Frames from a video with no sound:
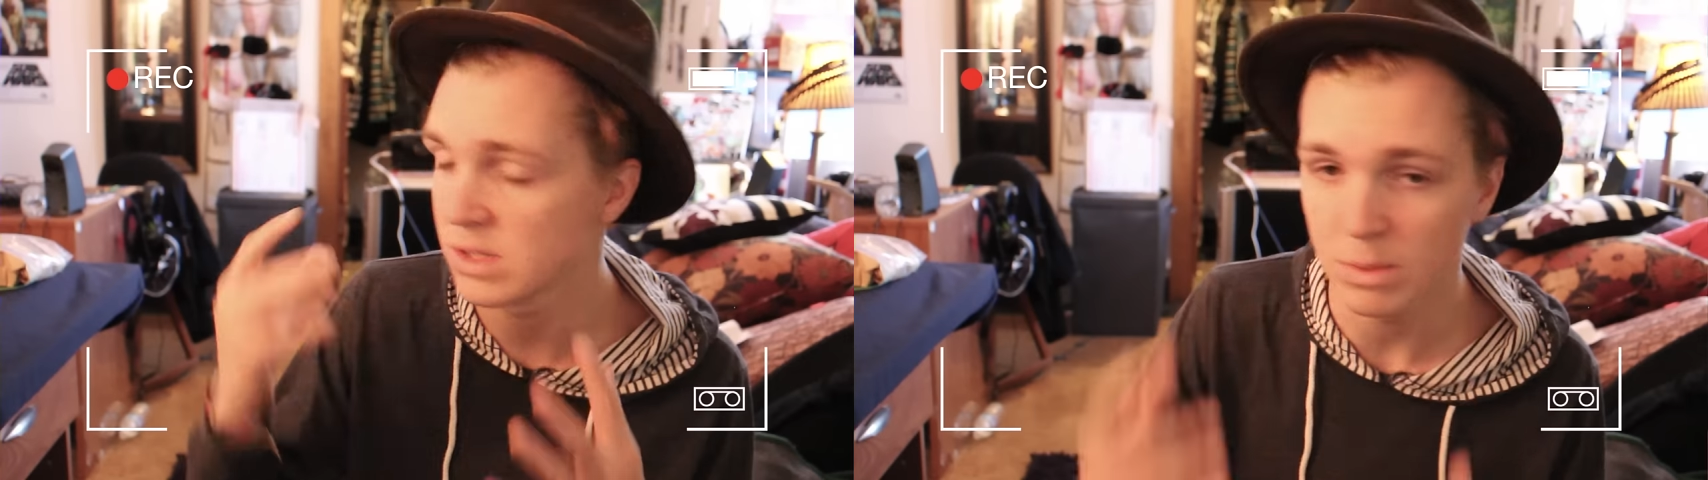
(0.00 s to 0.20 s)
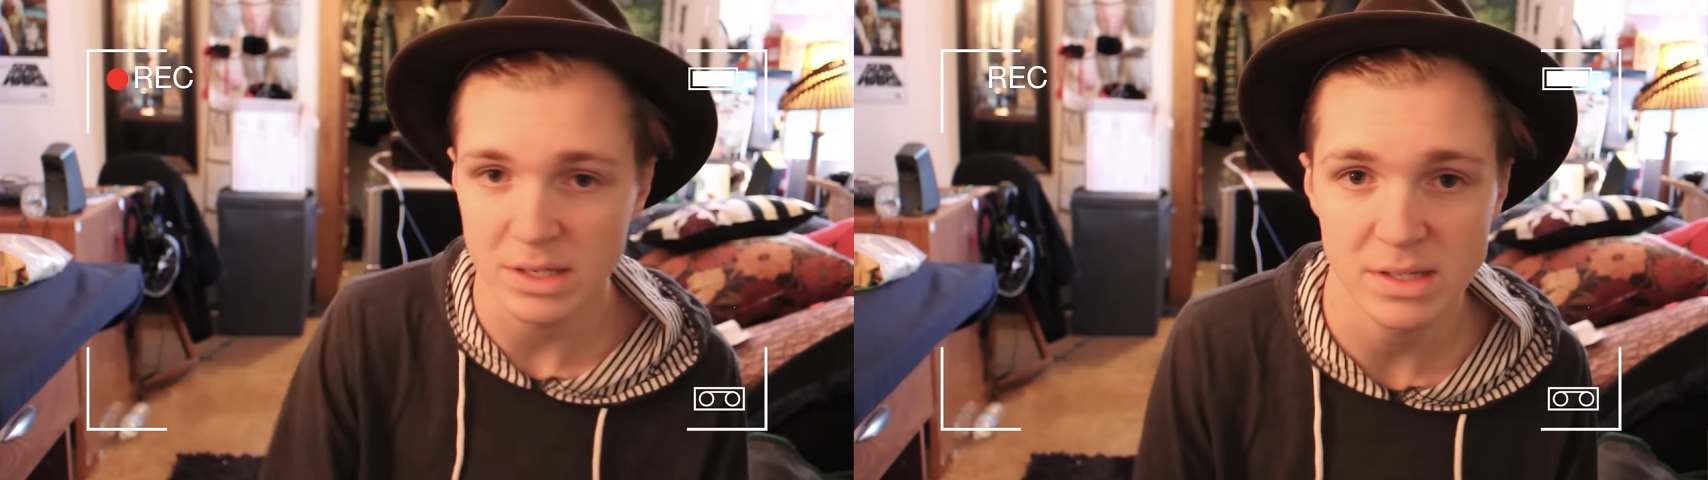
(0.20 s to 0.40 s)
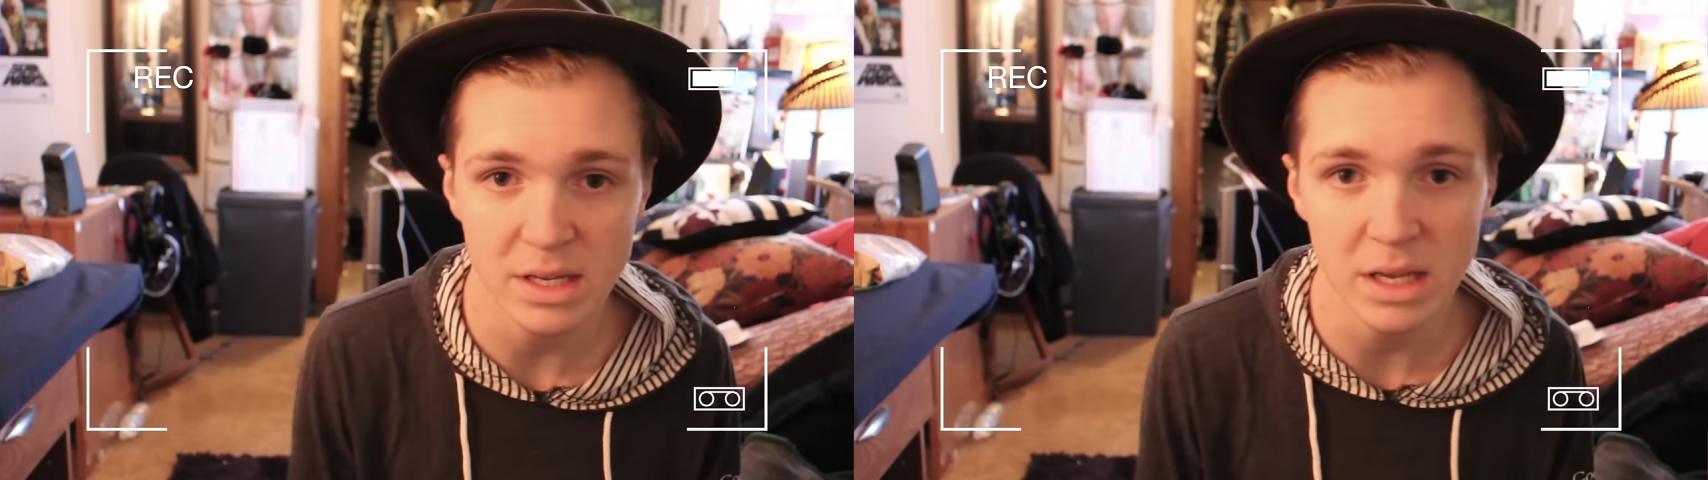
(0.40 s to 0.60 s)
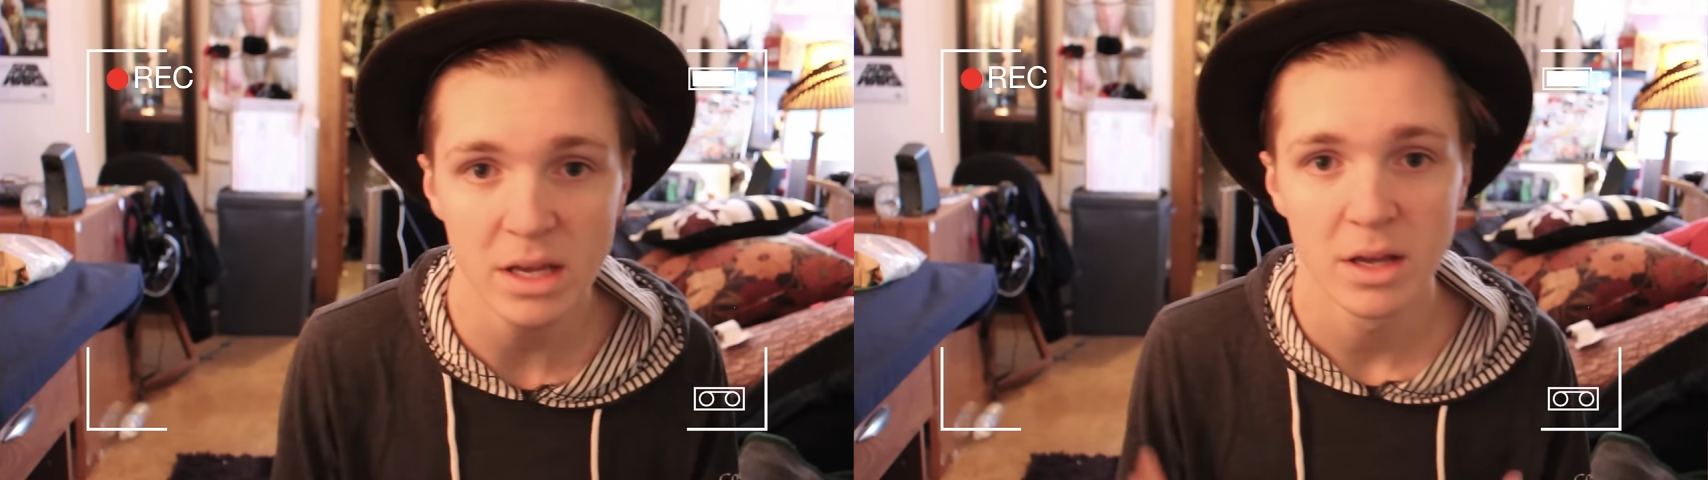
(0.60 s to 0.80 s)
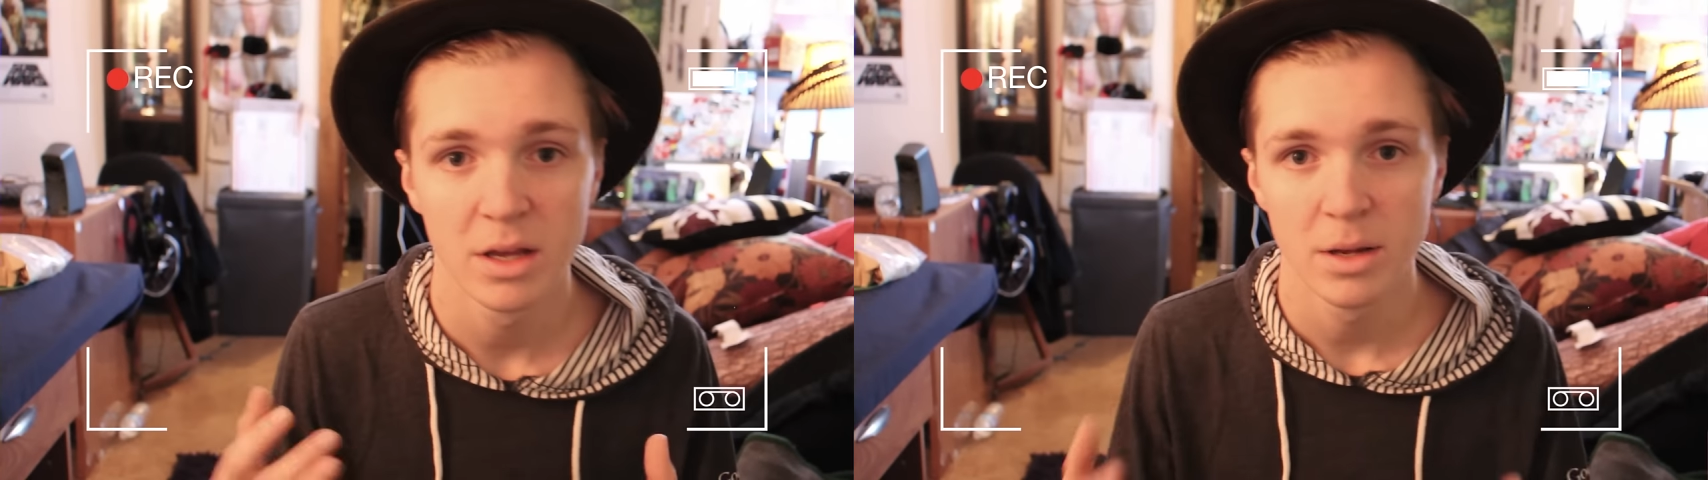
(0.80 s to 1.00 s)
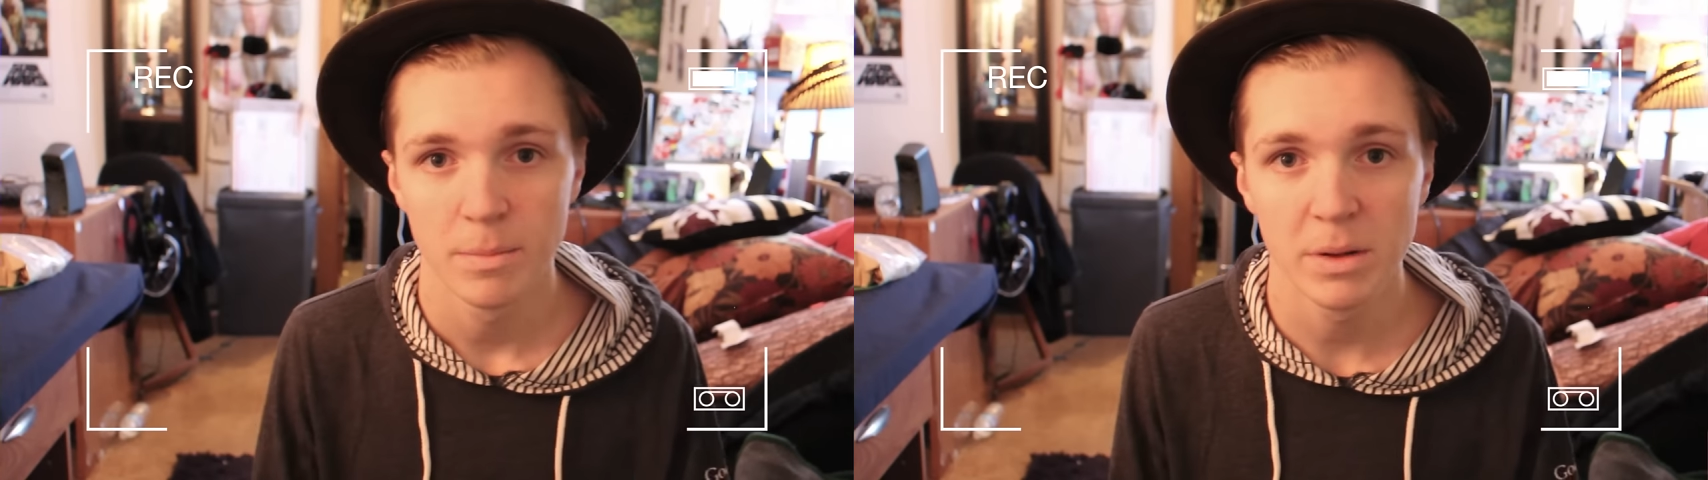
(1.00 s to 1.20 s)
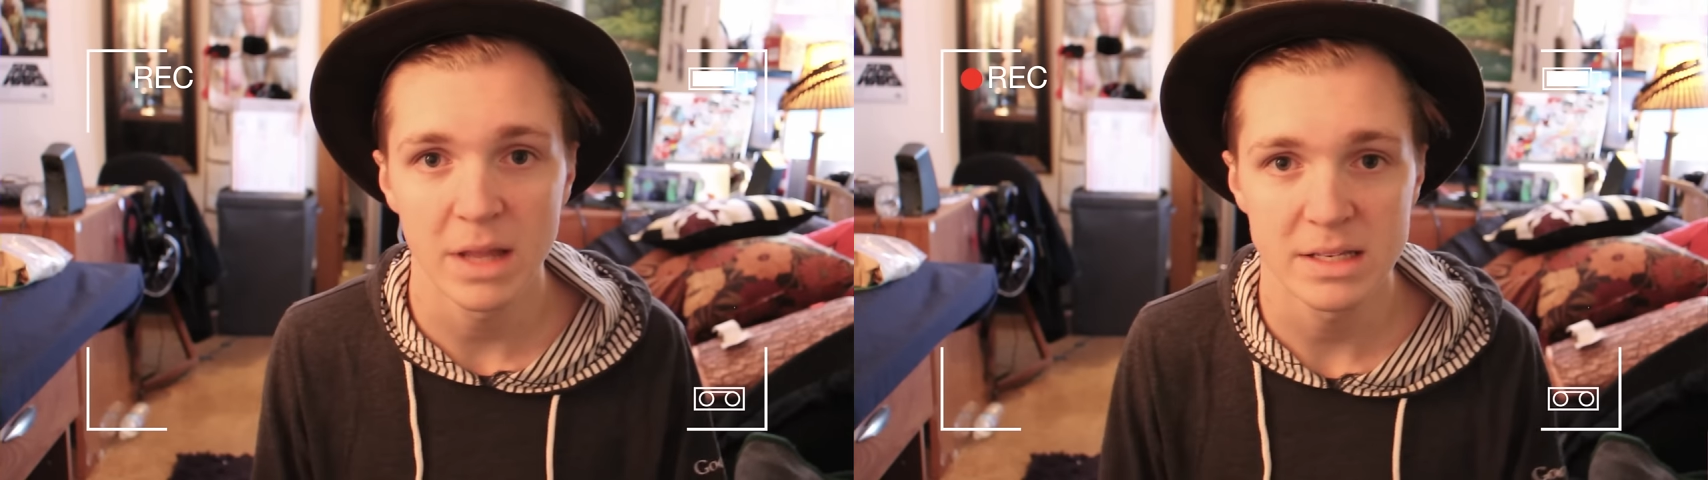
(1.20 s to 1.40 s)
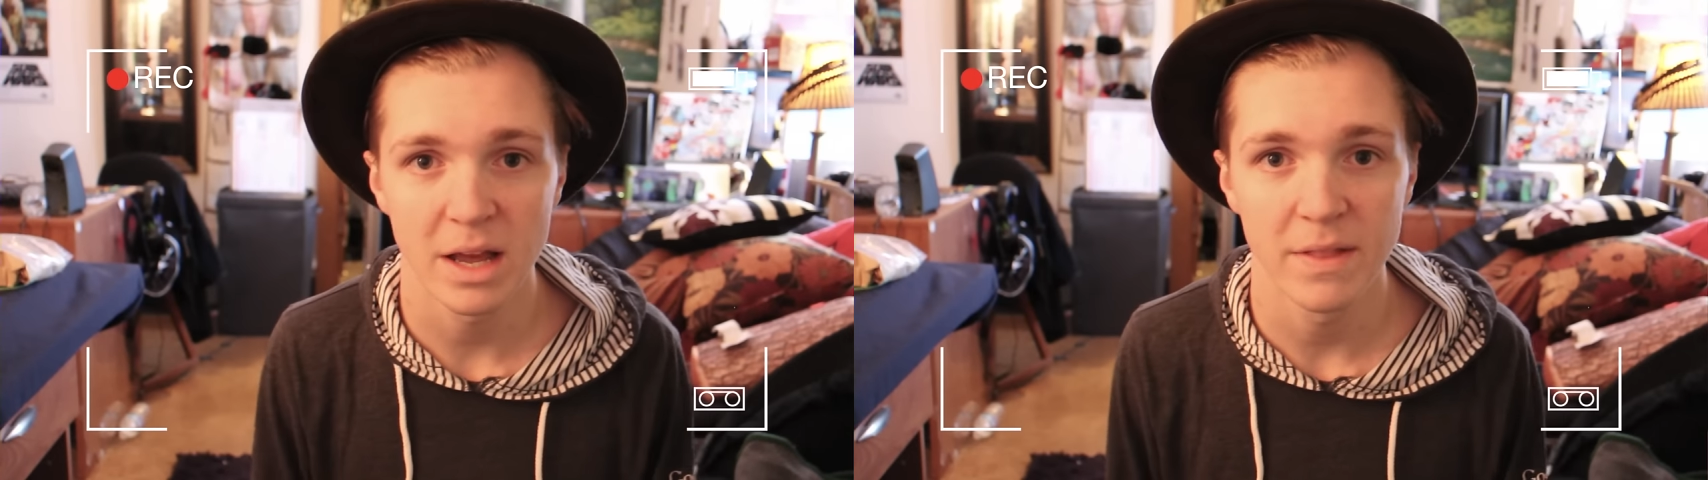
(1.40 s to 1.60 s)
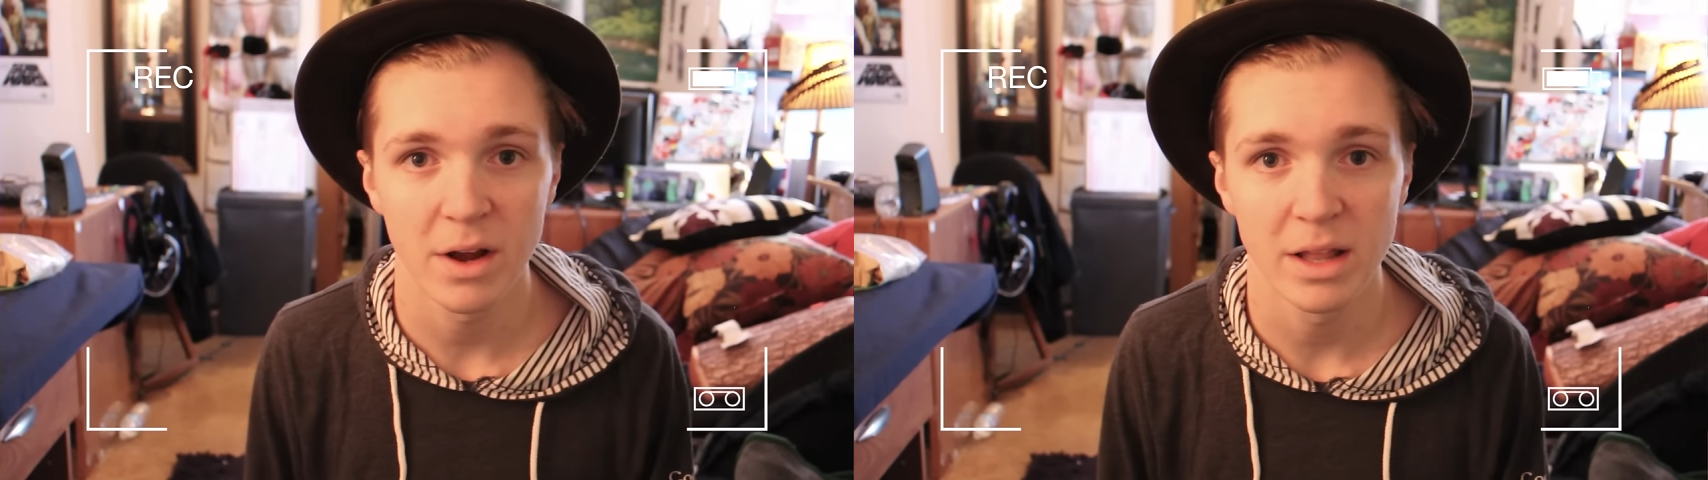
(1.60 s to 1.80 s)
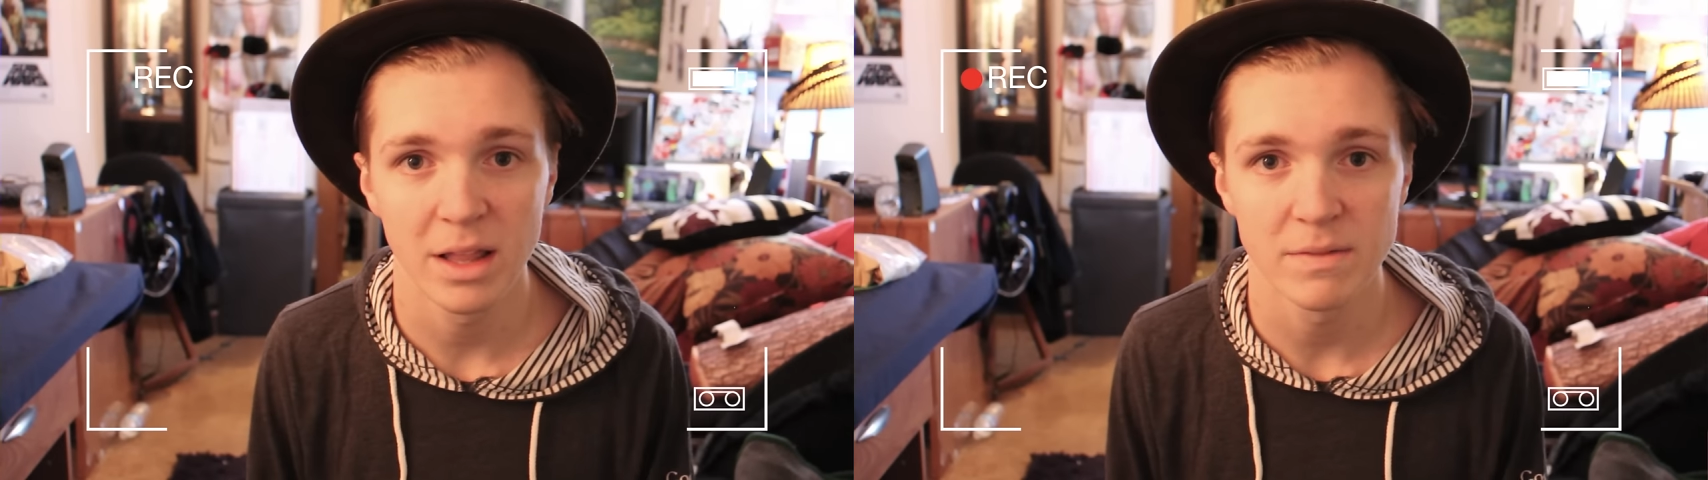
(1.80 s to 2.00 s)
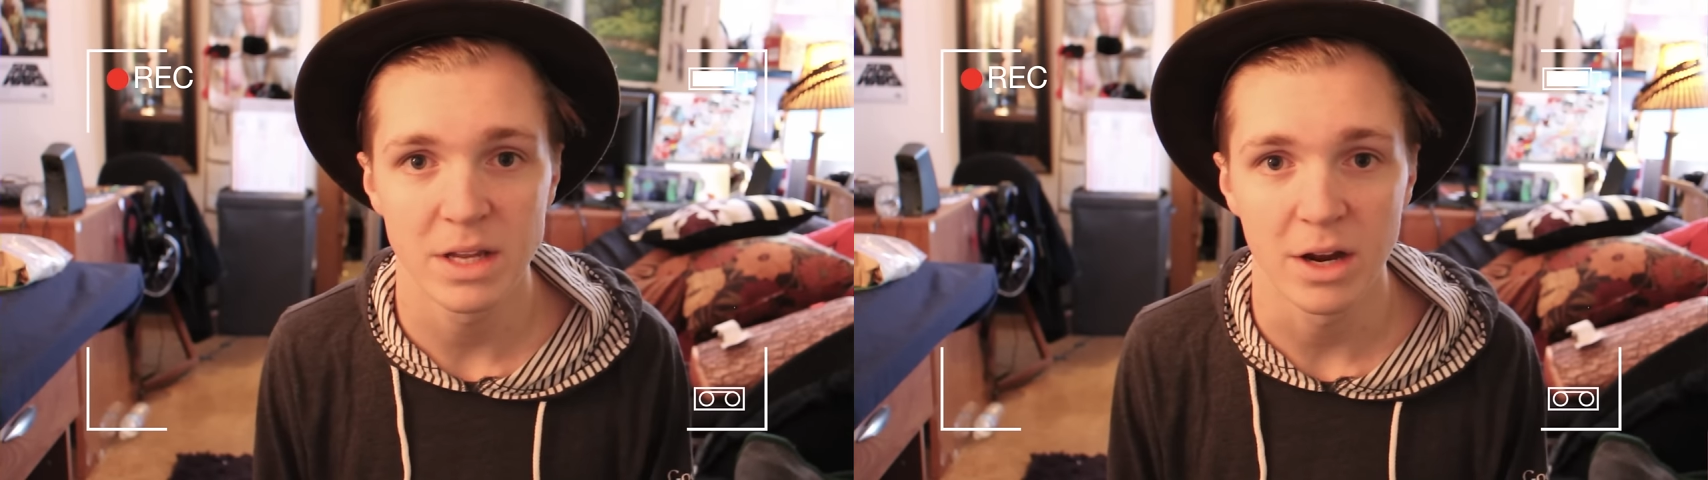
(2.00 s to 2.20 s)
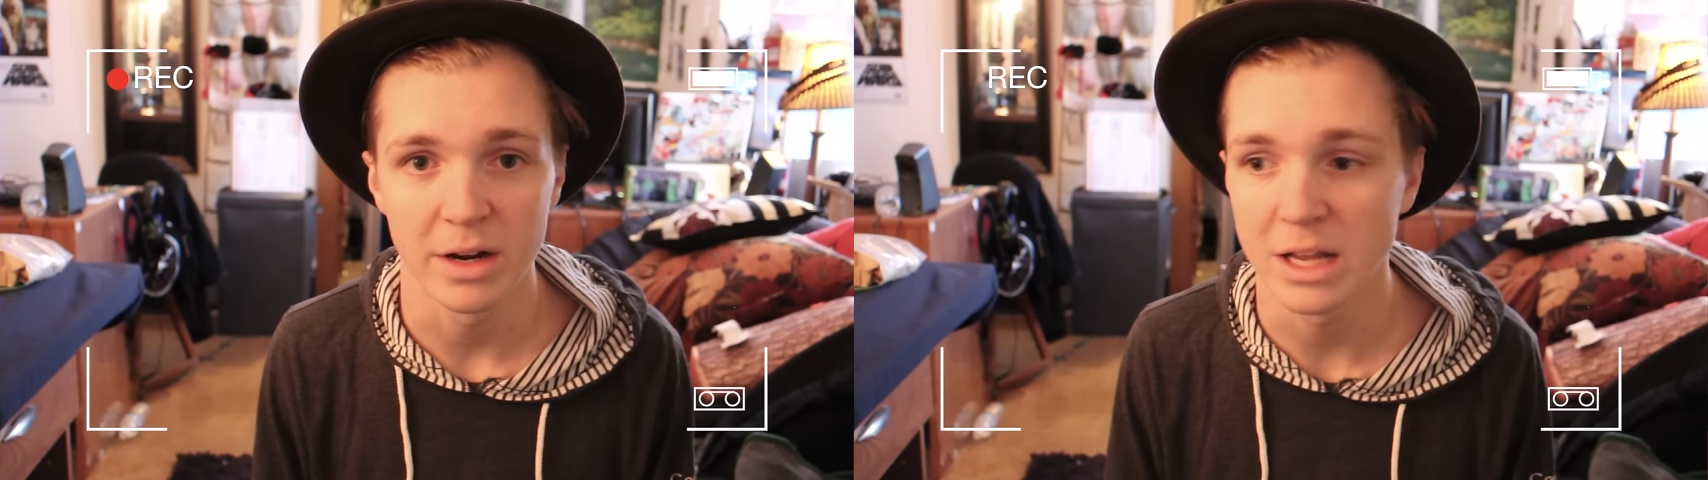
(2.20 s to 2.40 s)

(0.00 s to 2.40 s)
else you want to see, put that down there. I'd love to hear it.